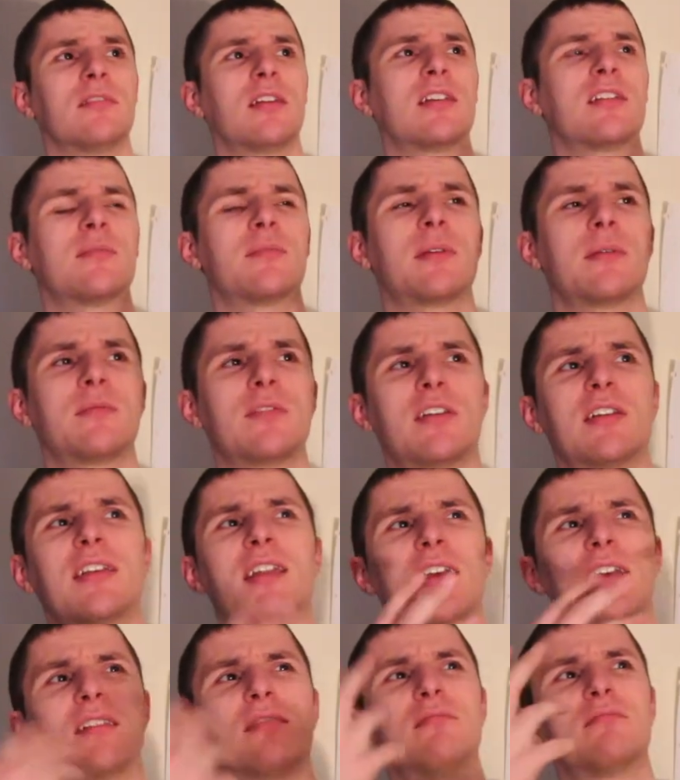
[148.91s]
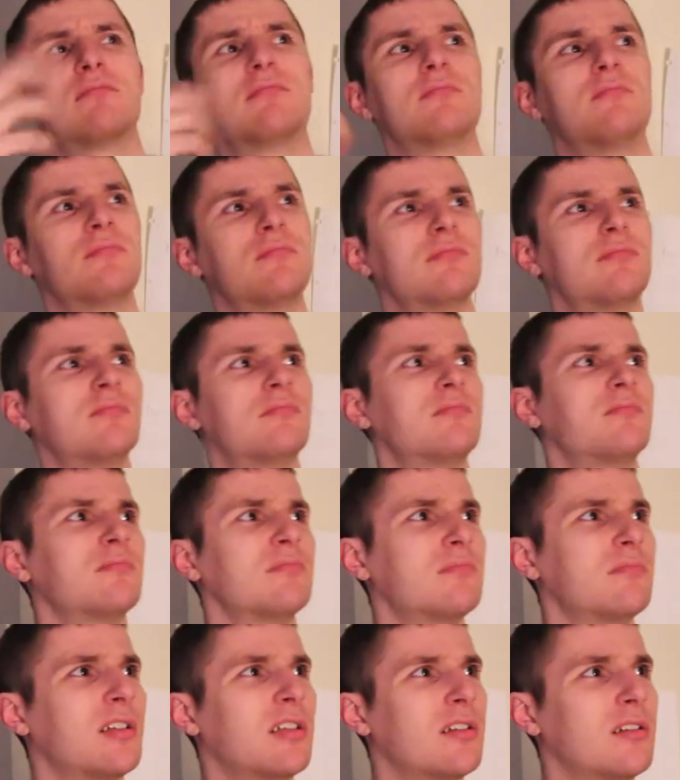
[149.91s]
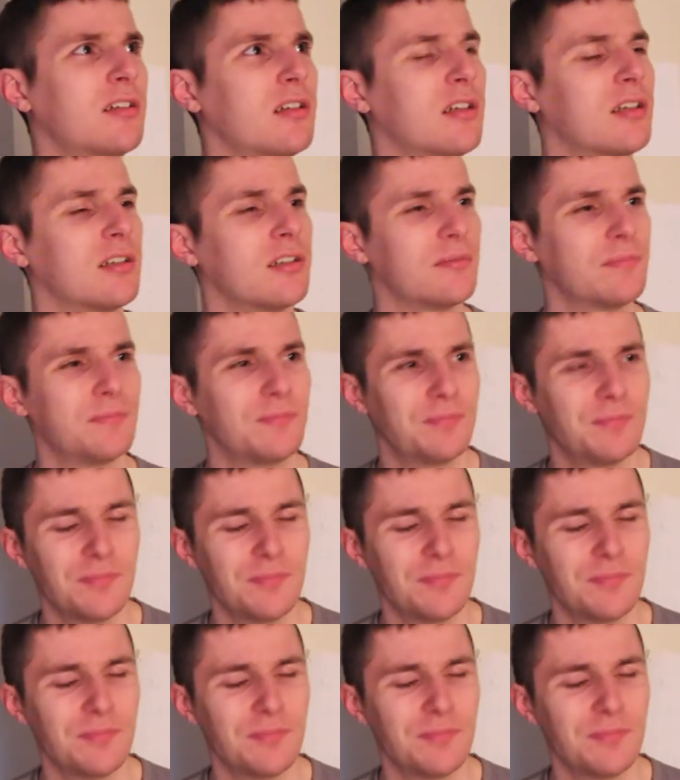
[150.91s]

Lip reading: Like sometimes you get that little